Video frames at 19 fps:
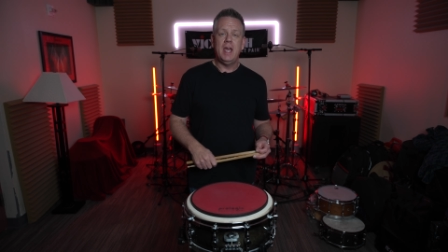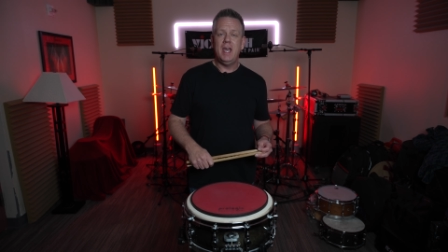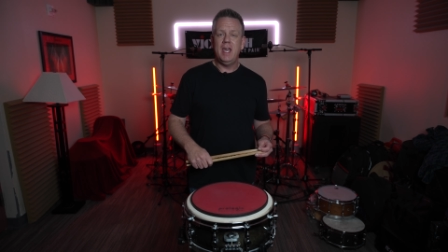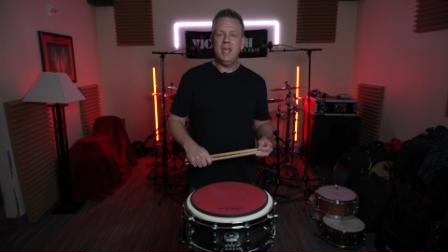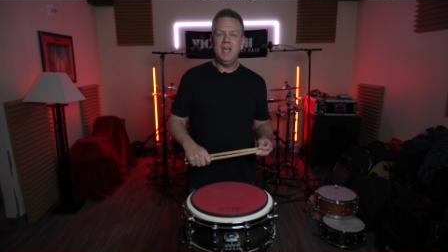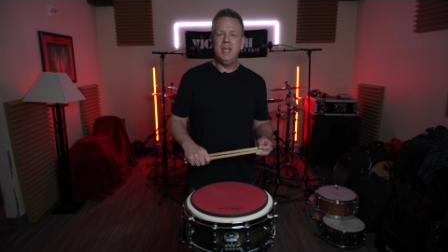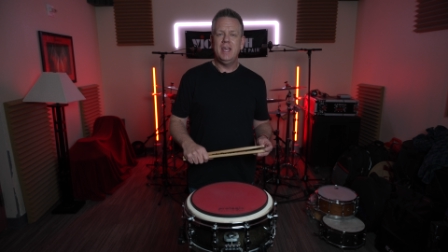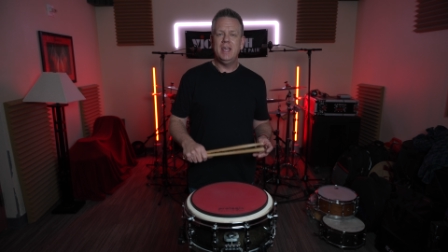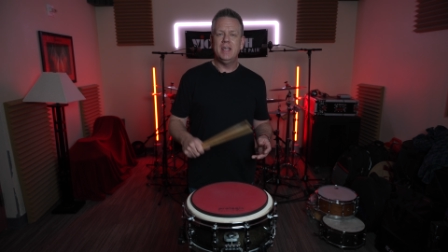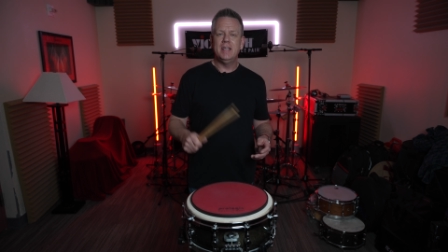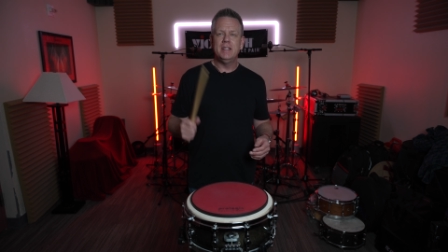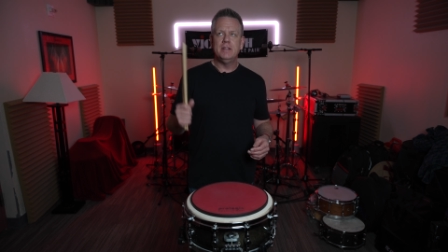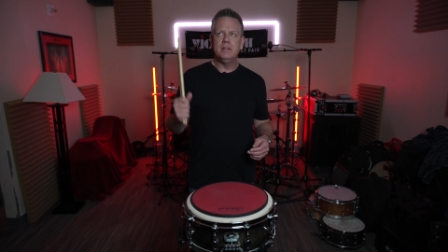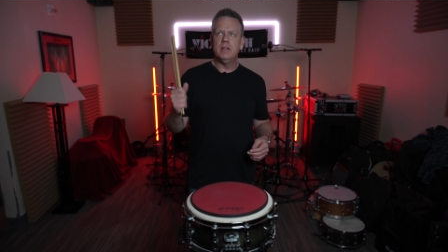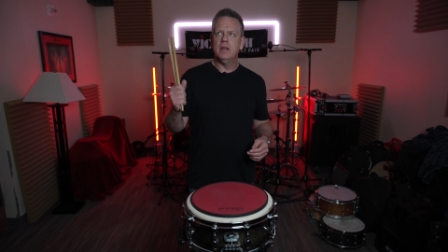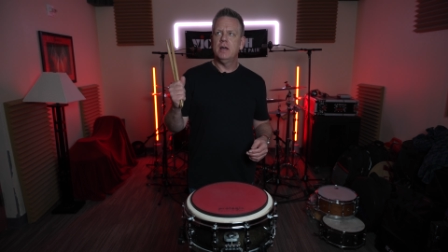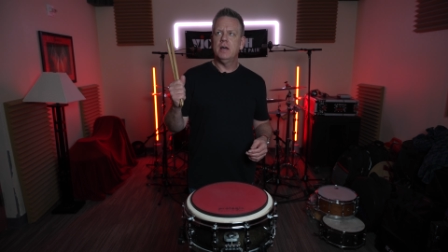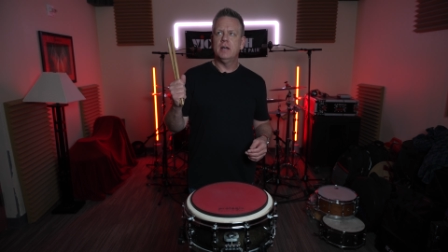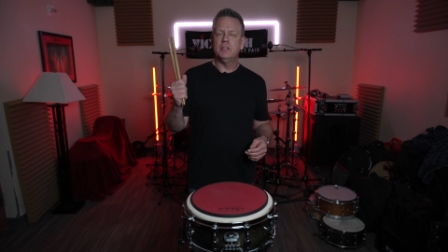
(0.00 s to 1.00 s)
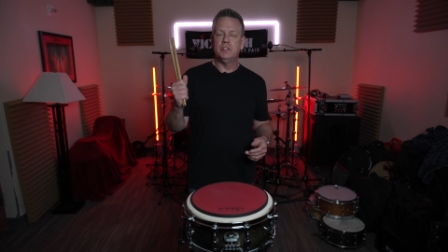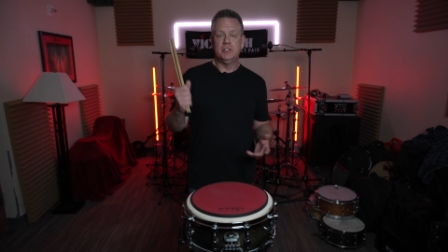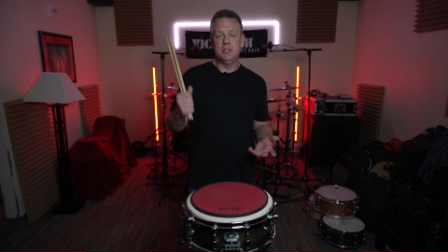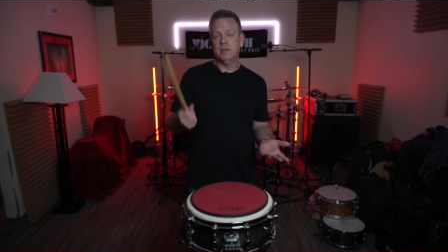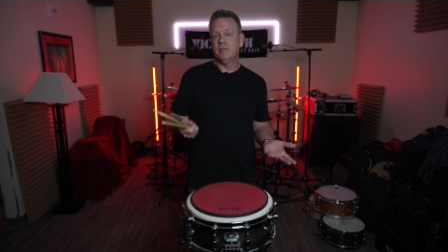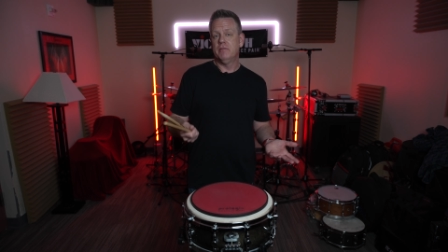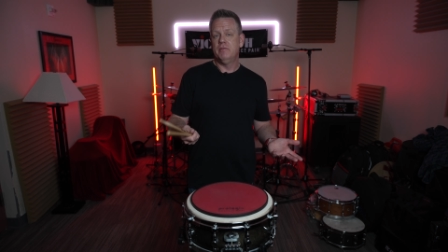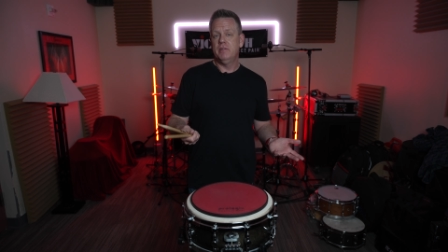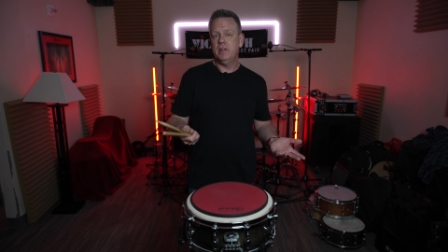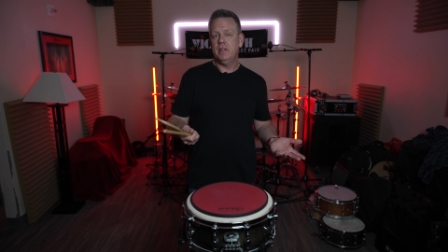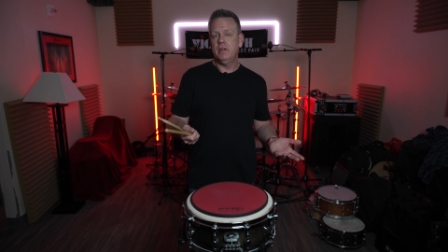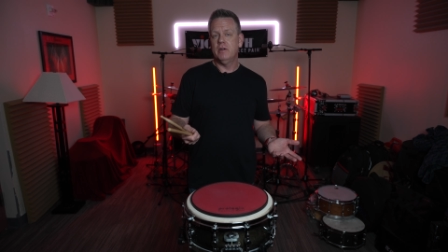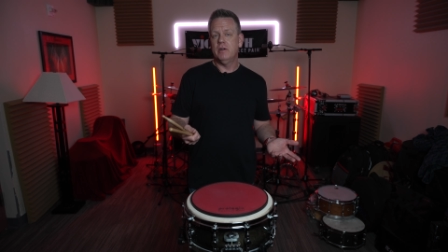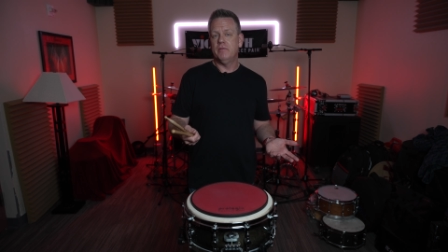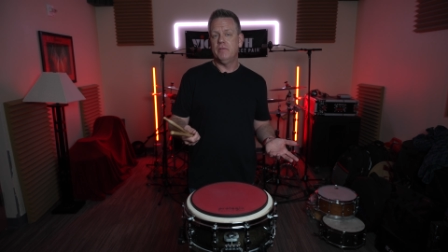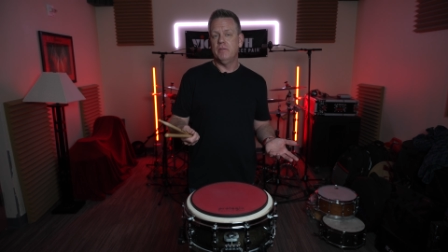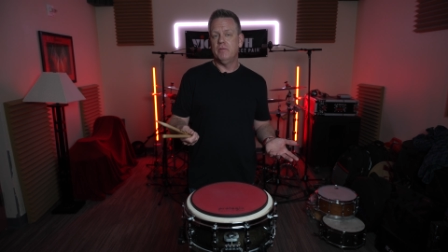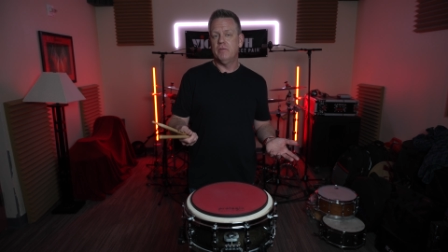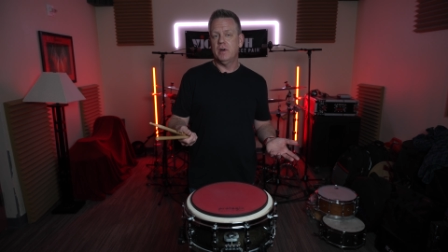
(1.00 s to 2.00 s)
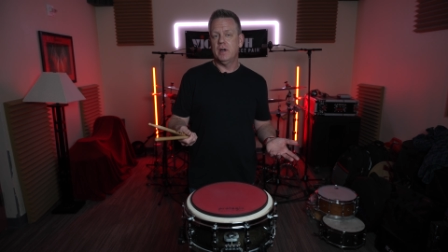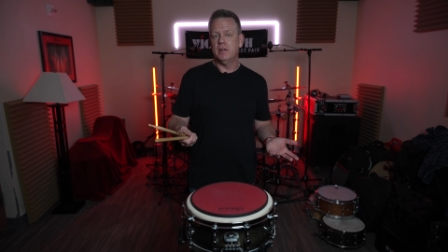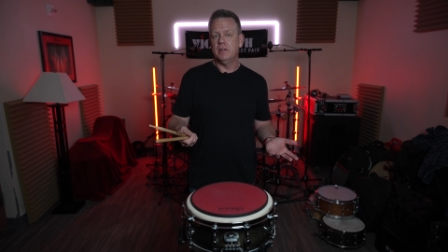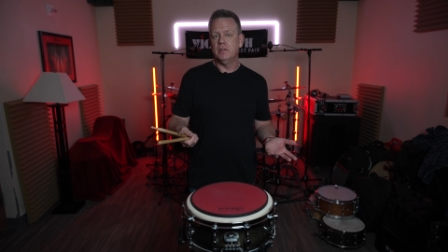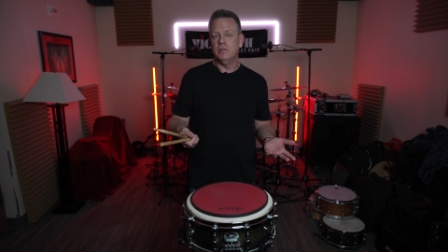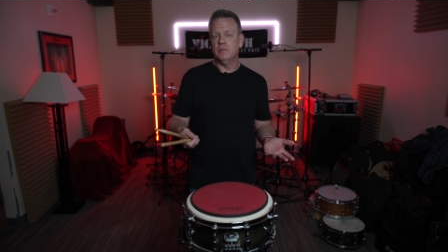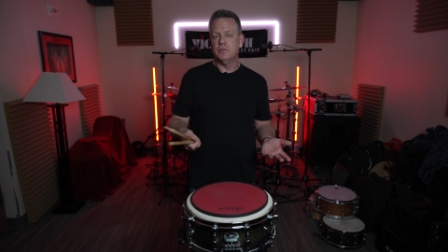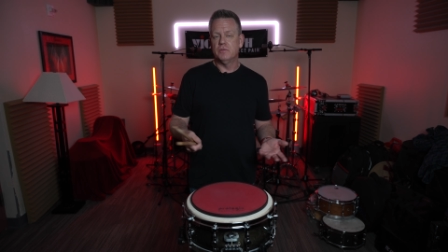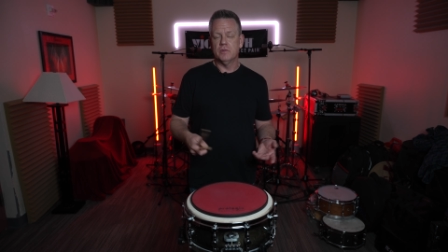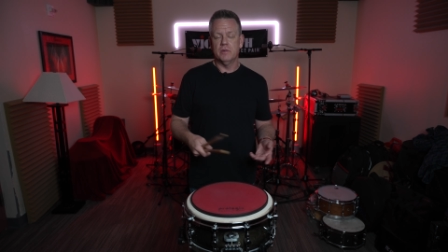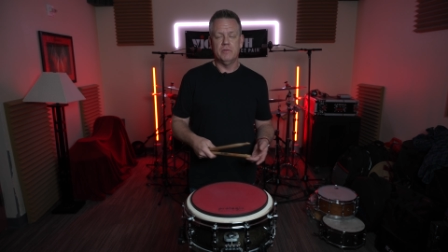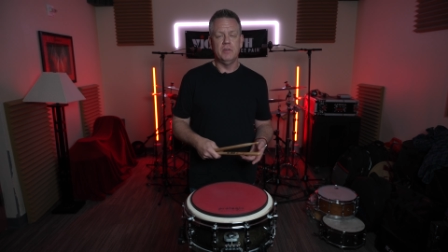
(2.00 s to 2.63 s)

and uh, share the video if you found it useful.